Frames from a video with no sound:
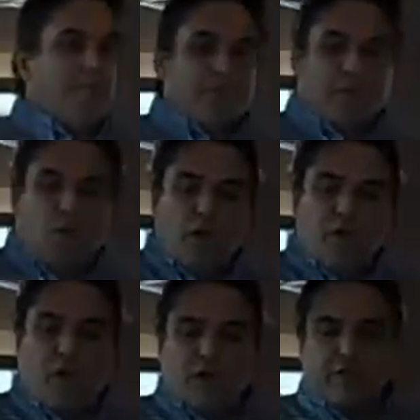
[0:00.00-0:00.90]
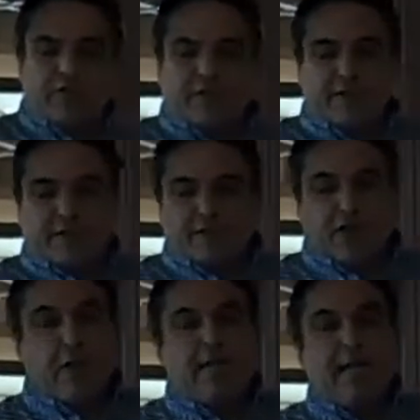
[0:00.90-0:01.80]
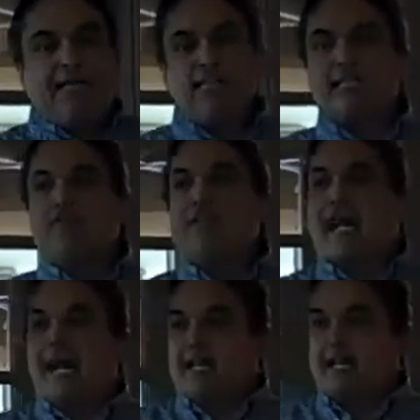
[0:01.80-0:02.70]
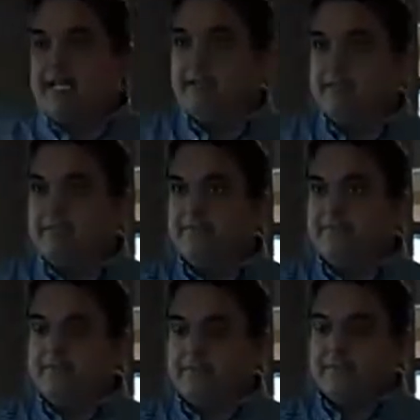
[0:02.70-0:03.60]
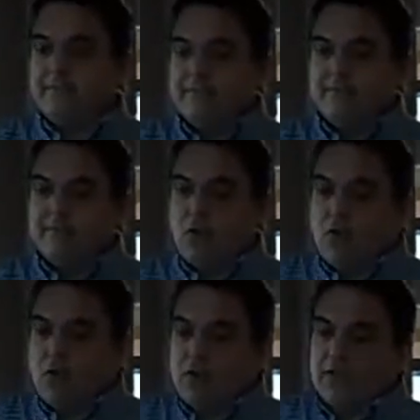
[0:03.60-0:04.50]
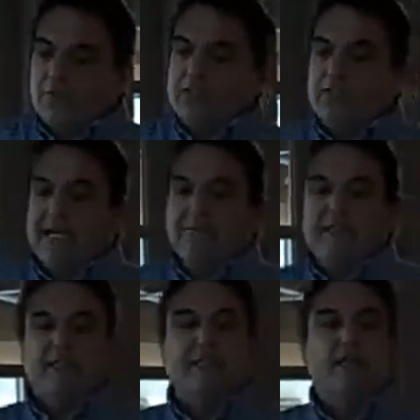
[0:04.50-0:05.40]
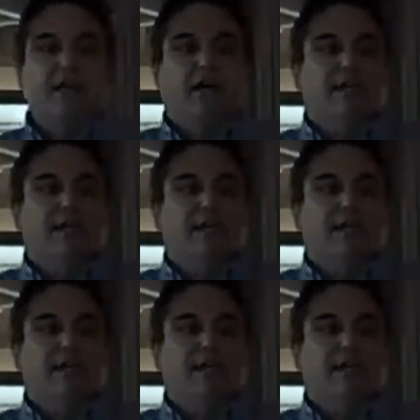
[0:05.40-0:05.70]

So what are your fears? Are they based in reality or the perception of